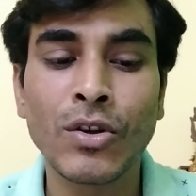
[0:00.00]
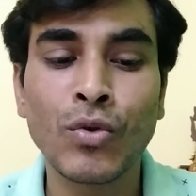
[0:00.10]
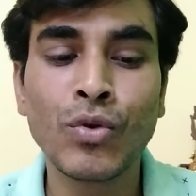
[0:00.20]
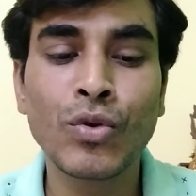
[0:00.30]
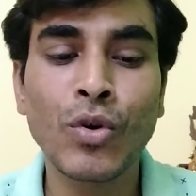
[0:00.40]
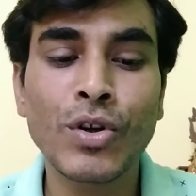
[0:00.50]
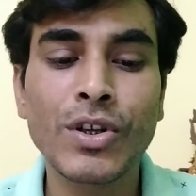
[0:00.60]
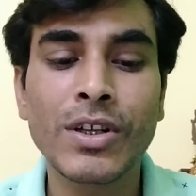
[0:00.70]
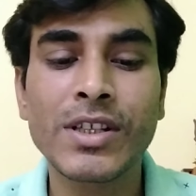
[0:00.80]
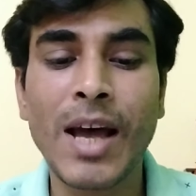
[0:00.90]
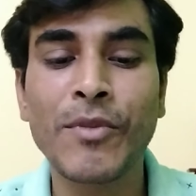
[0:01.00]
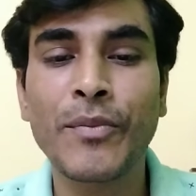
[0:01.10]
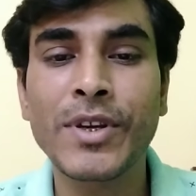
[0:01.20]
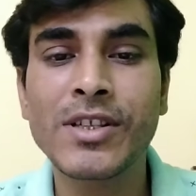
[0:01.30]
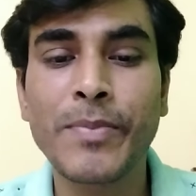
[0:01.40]
who wrote some
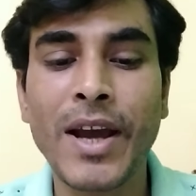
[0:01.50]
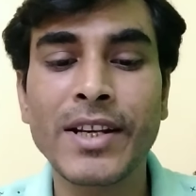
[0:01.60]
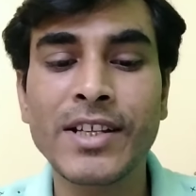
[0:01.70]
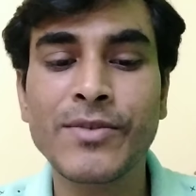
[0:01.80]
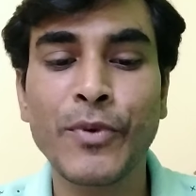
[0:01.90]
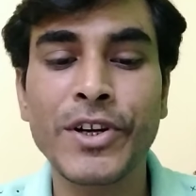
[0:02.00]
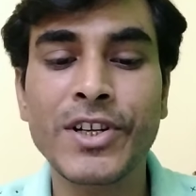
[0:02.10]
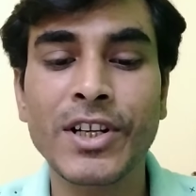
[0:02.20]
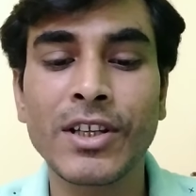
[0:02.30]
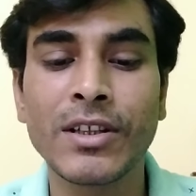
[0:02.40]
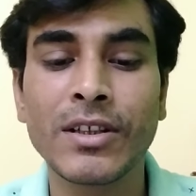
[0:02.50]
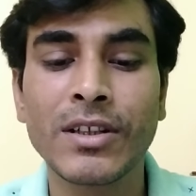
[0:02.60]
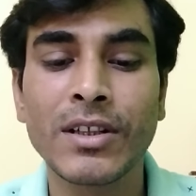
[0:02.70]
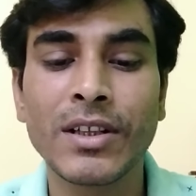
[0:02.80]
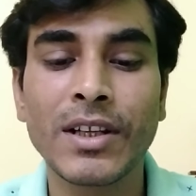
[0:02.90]
of his finest poetry
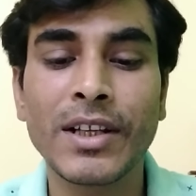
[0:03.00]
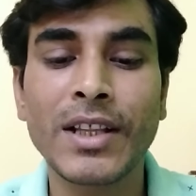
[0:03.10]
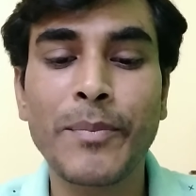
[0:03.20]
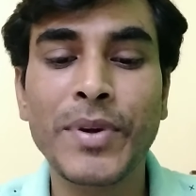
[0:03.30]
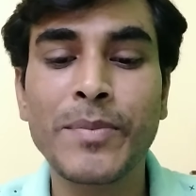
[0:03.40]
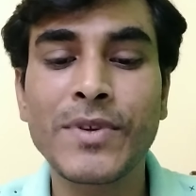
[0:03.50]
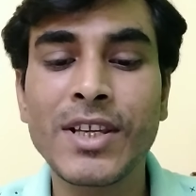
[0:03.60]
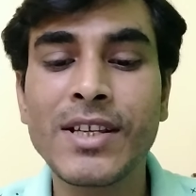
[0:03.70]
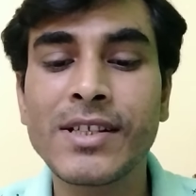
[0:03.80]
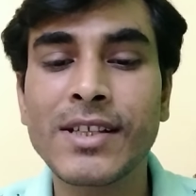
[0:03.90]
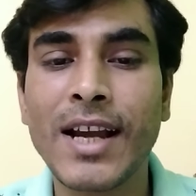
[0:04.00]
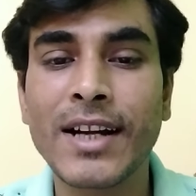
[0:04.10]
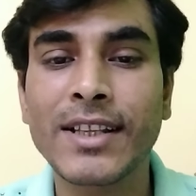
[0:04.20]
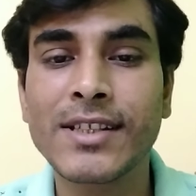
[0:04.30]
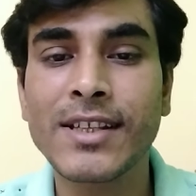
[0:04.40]
in the 50s
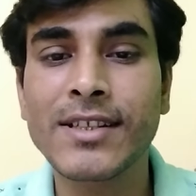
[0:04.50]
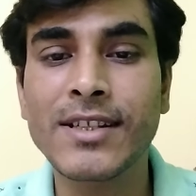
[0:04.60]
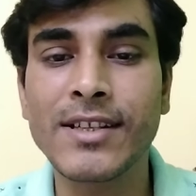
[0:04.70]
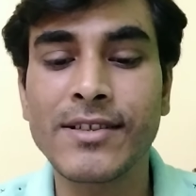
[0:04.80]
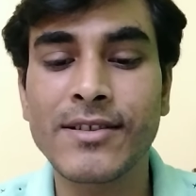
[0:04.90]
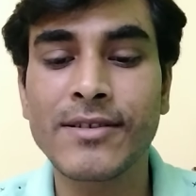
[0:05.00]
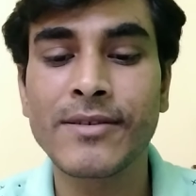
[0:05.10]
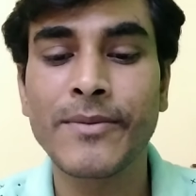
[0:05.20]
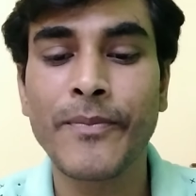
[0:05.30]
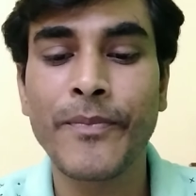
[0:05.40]
and the 60s.